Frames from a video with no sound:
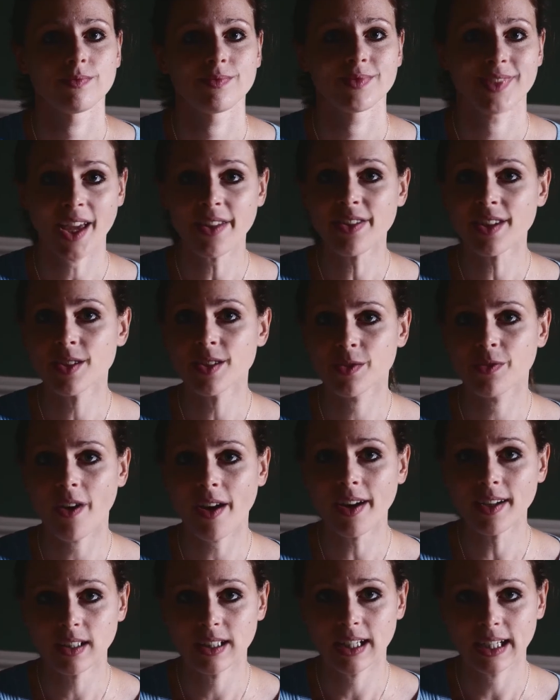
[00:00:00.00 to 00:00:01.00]
at play.
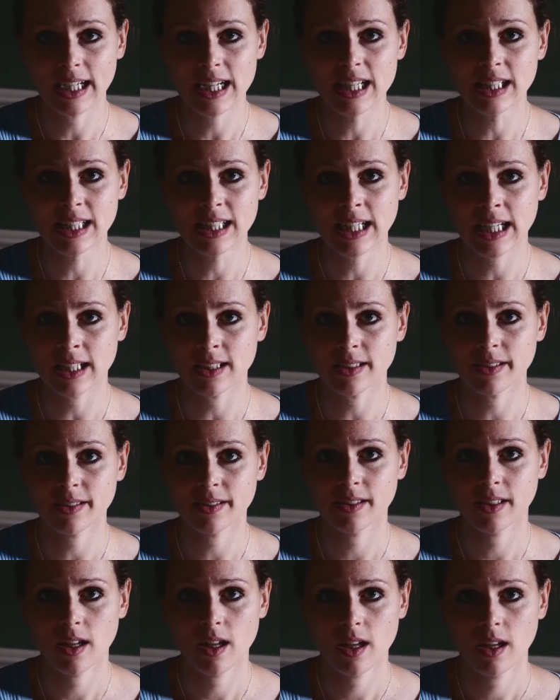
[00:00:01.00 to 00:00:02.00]
It shows that
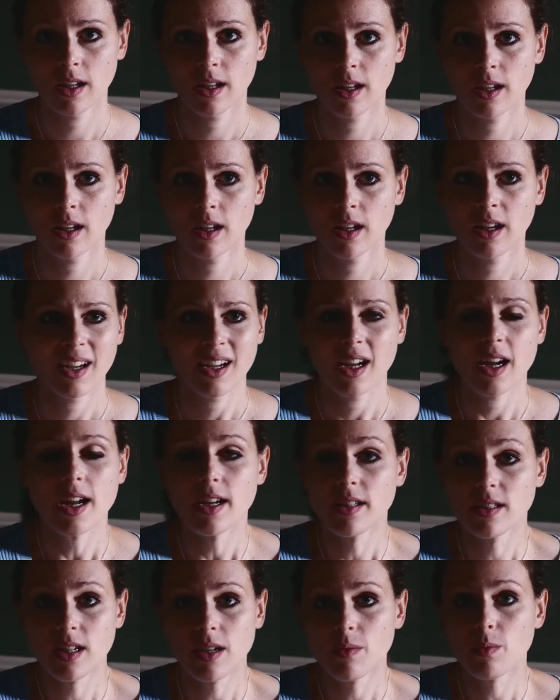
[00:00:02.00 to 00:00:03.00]
Dekker Studios
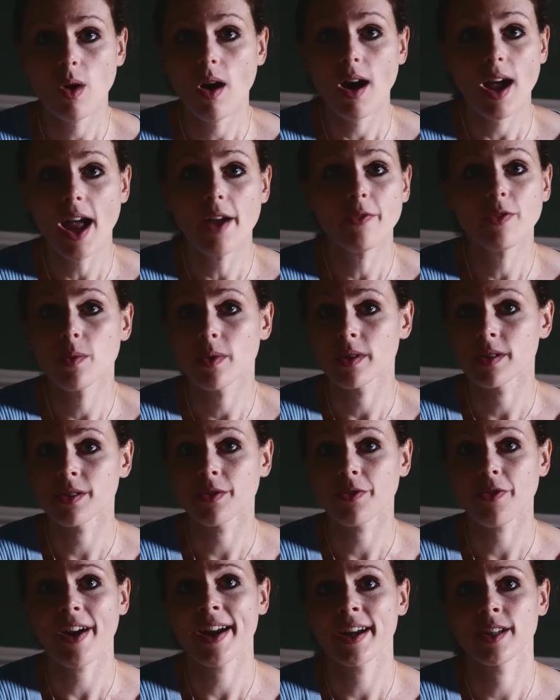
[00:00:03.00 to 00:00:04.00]
isn't afraid to
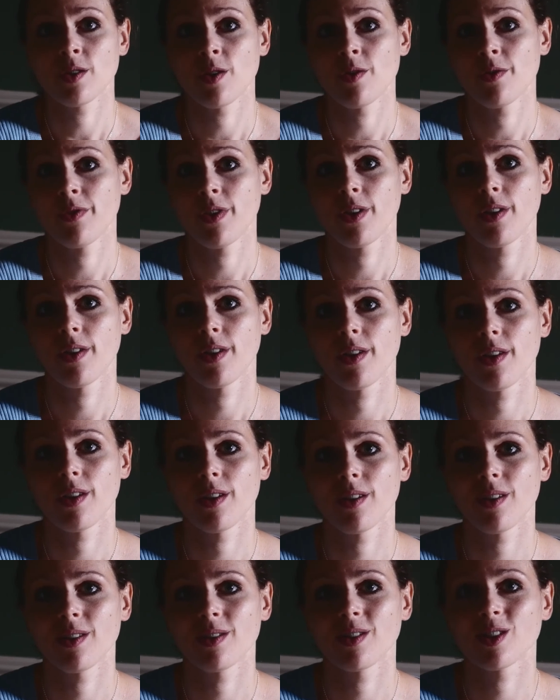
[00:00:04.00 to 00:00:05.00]
tackle some
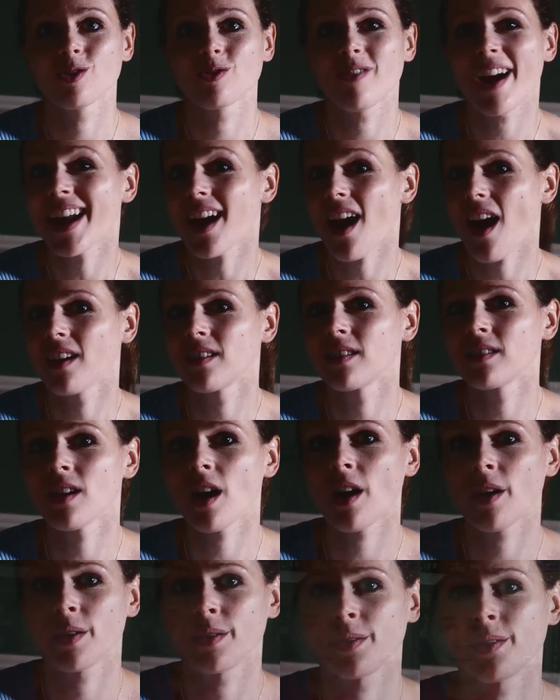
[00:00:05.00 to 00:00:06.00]
pretty serious
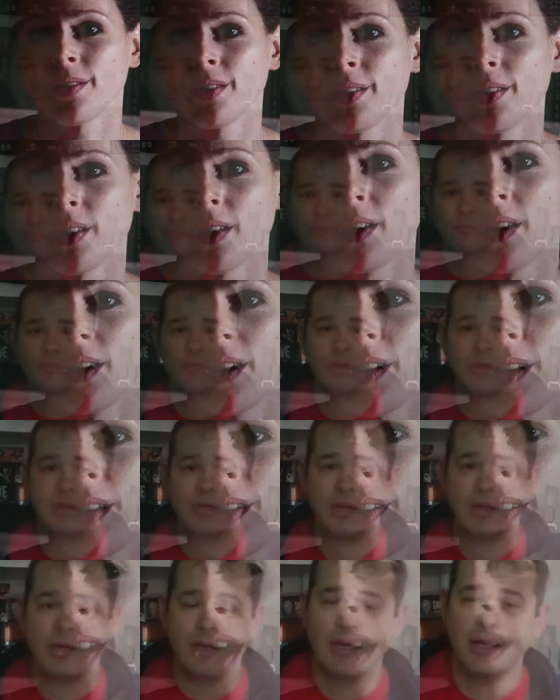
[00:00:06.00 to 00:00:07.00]
subject matter.
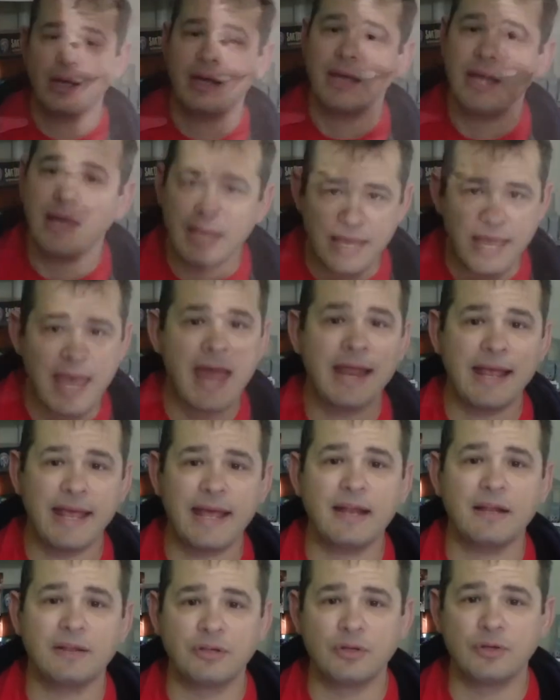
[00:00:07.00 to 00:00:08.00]
It can
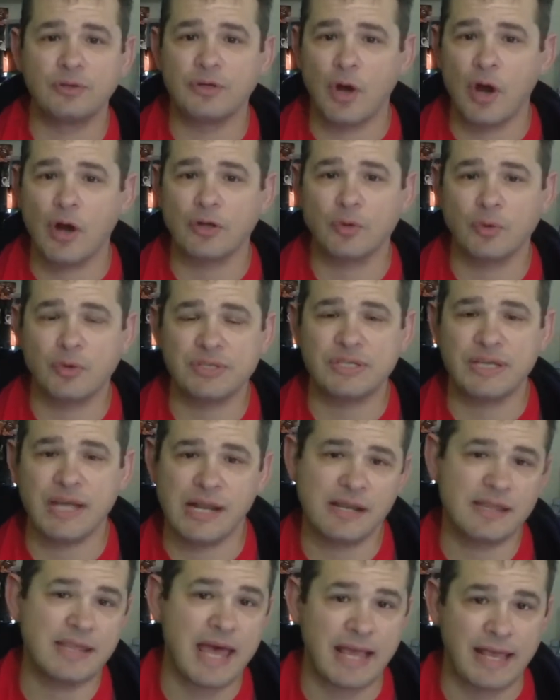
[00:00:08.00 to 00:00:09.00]
get a little dark towards the
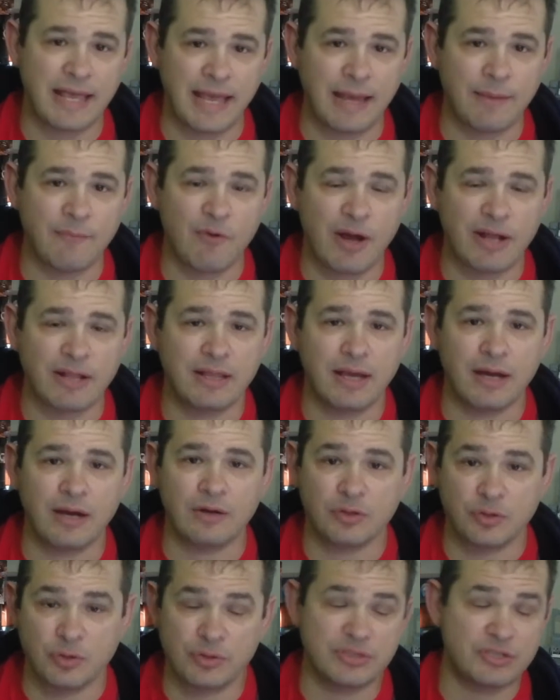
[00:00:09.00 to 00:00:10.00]
end of that game right
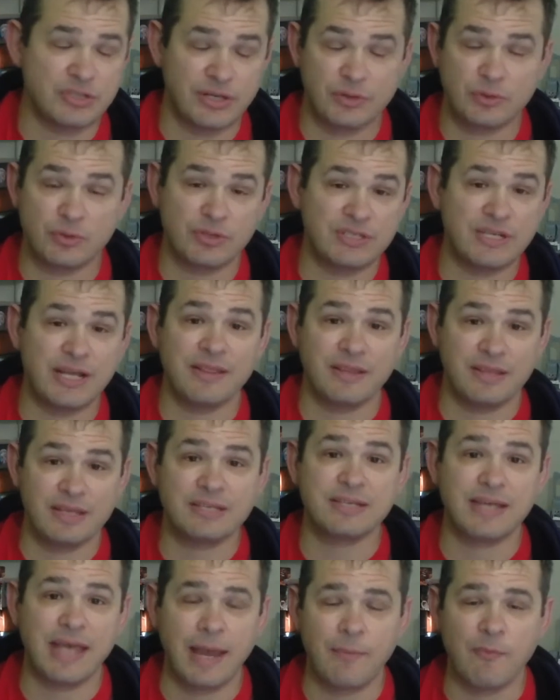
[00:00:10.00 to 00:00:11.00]
there, towards the end of
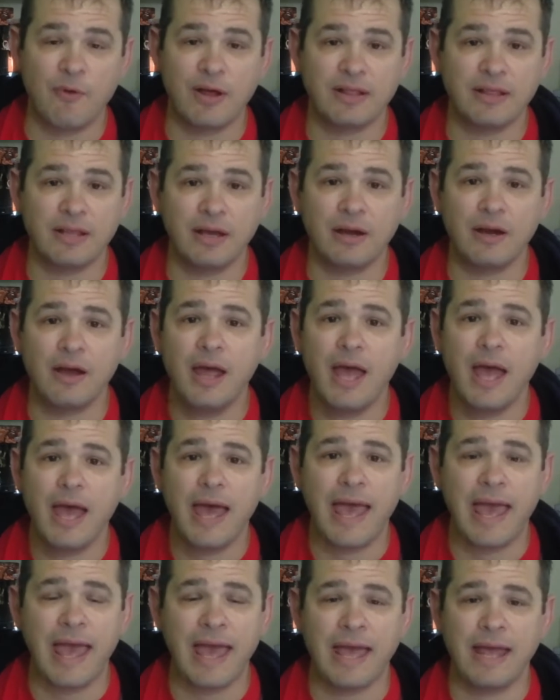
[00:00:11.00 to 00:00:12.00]
this game right there,
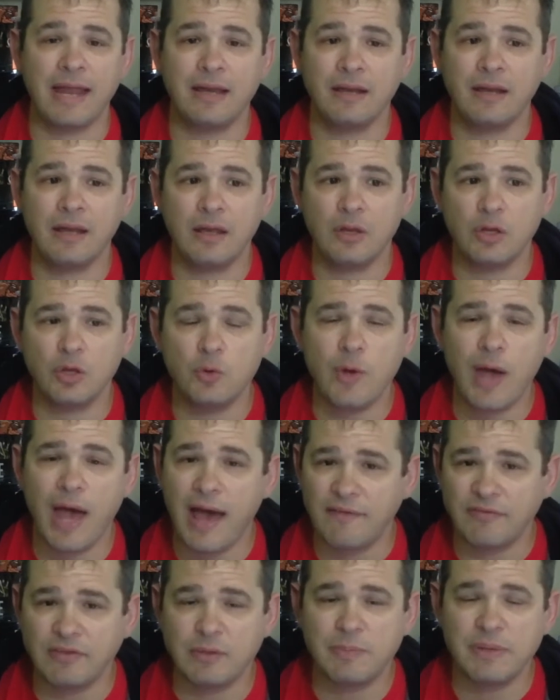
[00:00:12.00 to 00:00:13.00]
and you
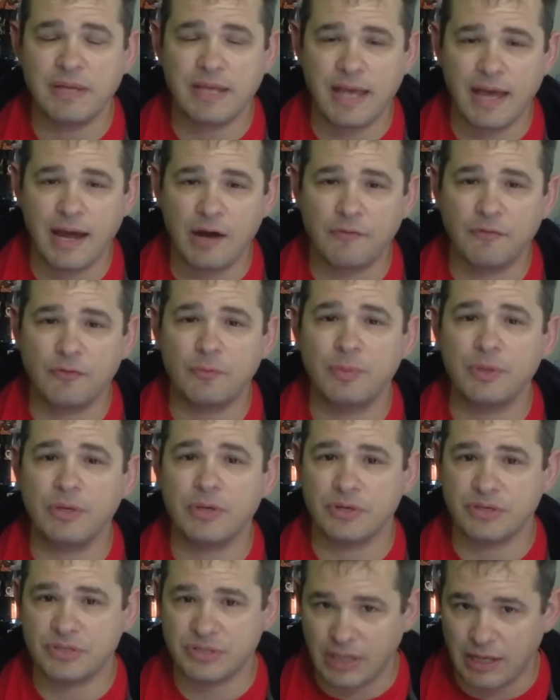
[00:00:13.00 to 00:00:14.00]
have to be careful
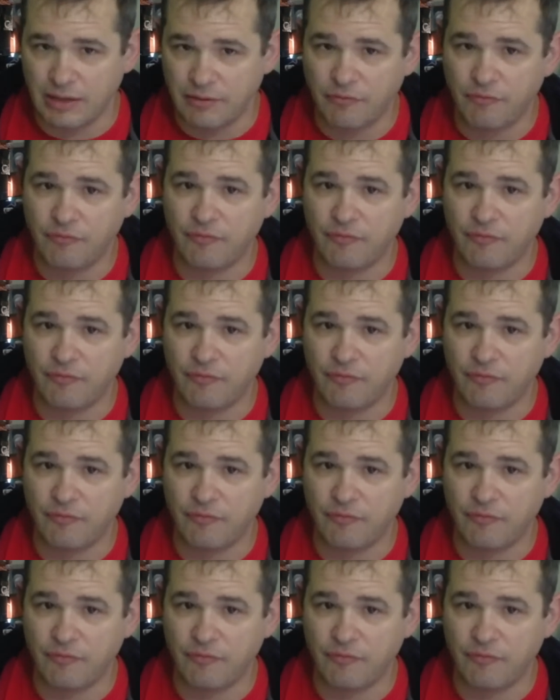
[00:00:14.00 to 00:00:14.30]
because if